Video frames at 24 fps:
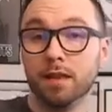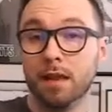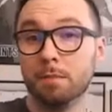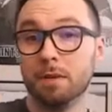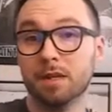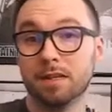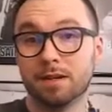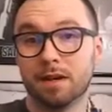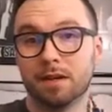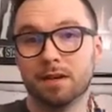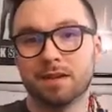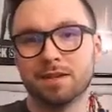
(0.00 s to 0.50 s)
me
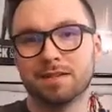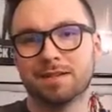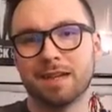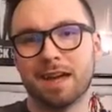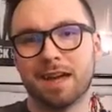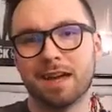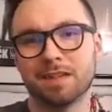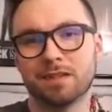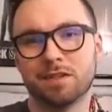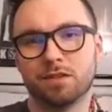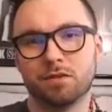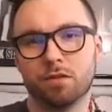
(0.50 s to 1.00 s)
tell you a
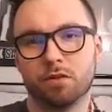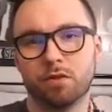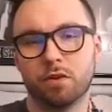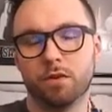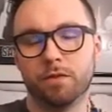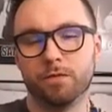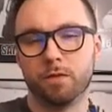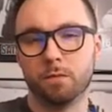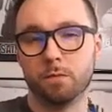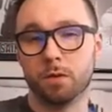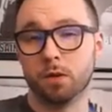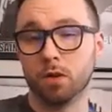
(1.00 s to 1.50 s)
sad story
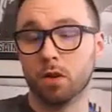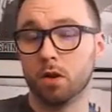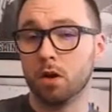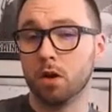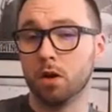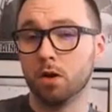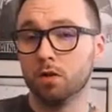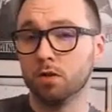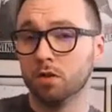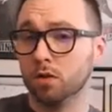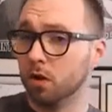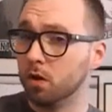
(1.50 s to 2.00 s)
from a
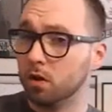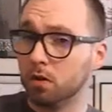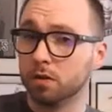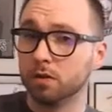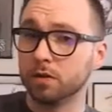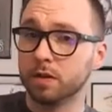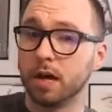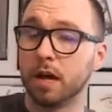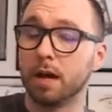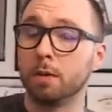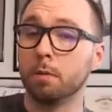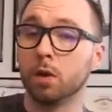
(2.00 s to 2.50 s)
long, long
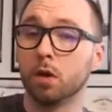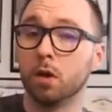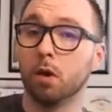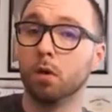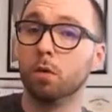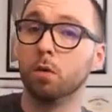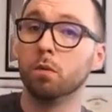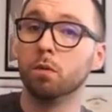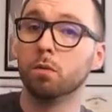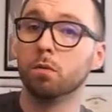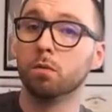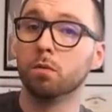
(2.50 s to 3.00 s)
time ago.